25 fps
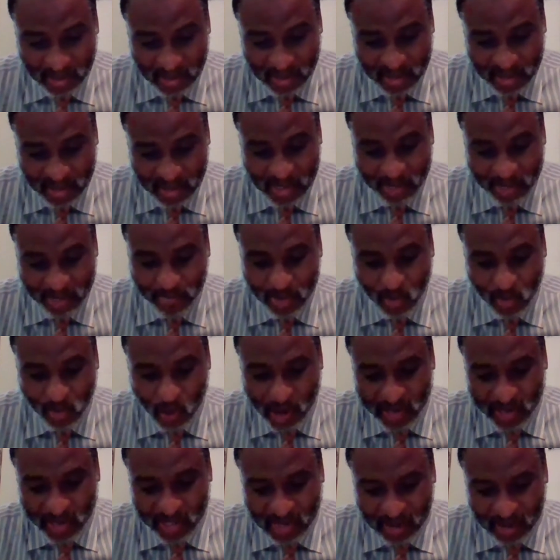Let me
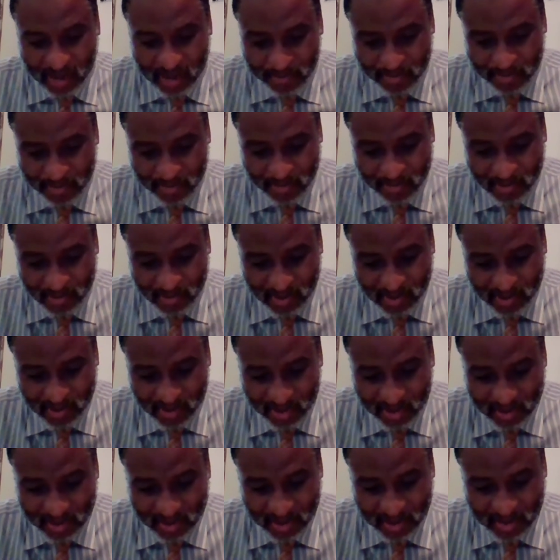wind up
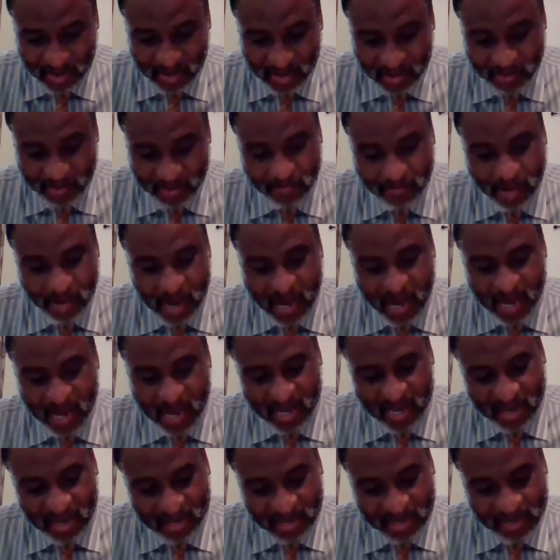
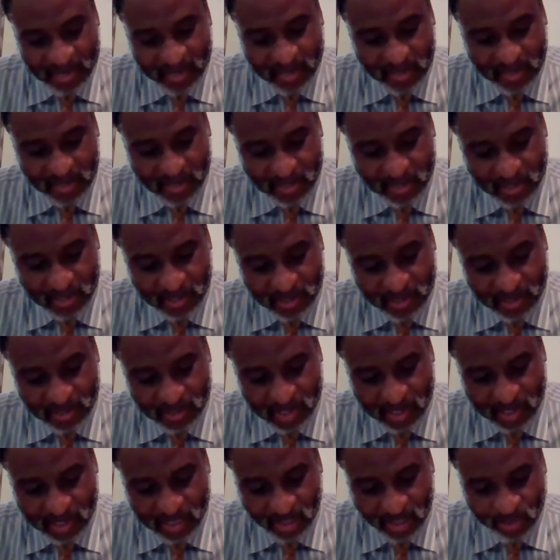by
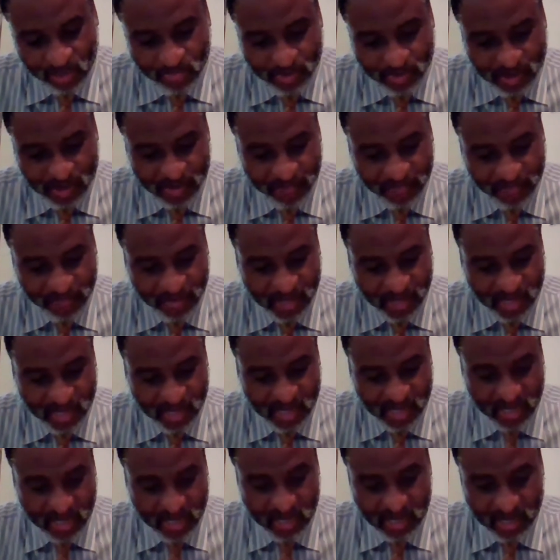just
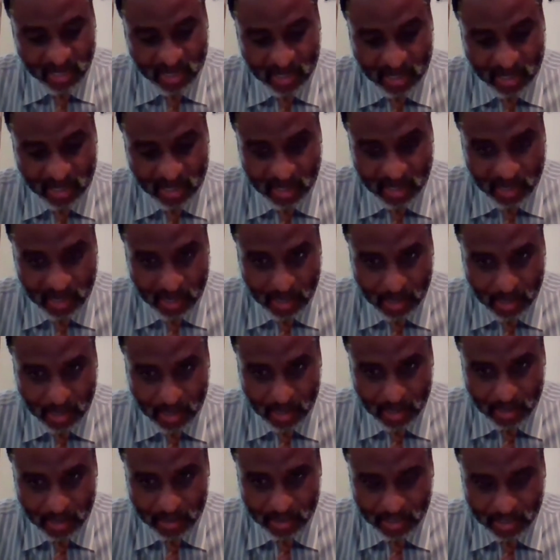briefly
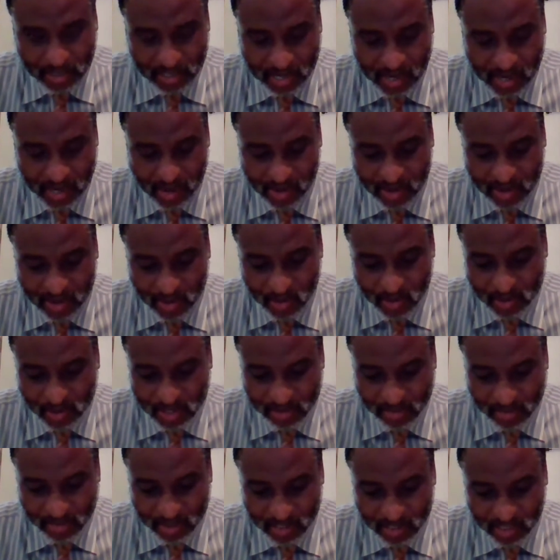sharing with the
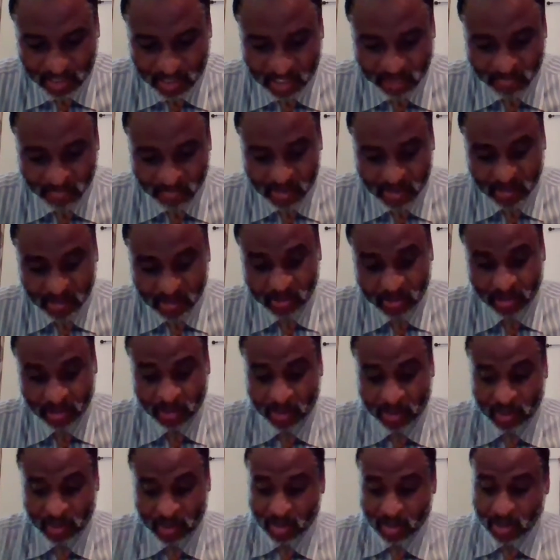participants
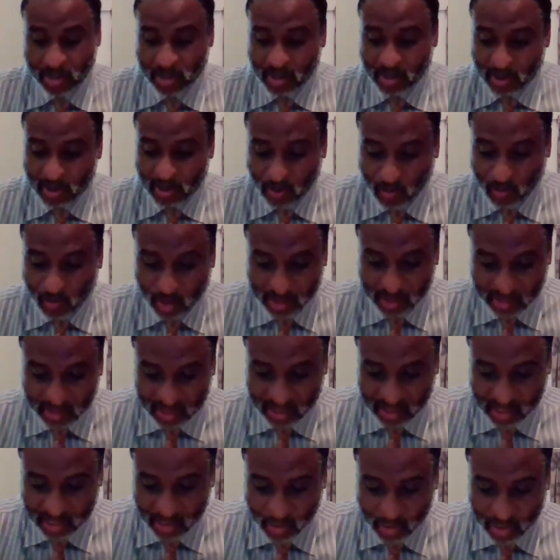what the
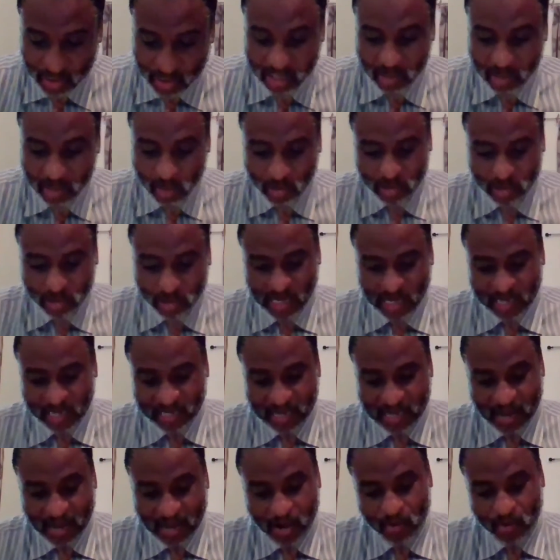situation looks like
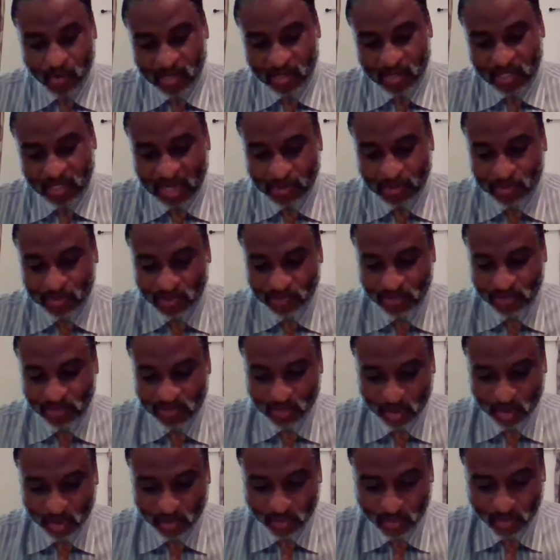now in terms of the
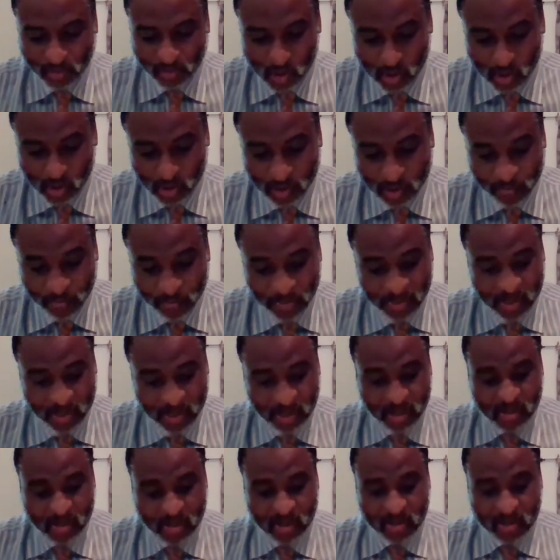portfolio
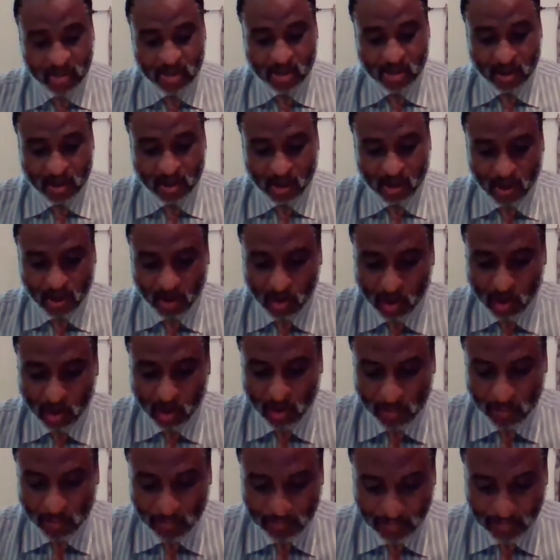
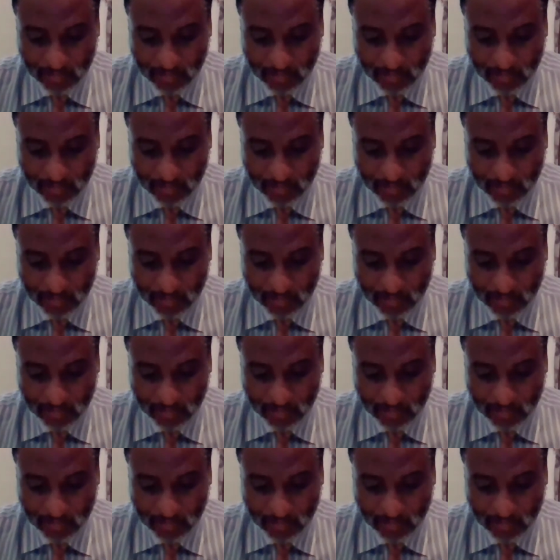of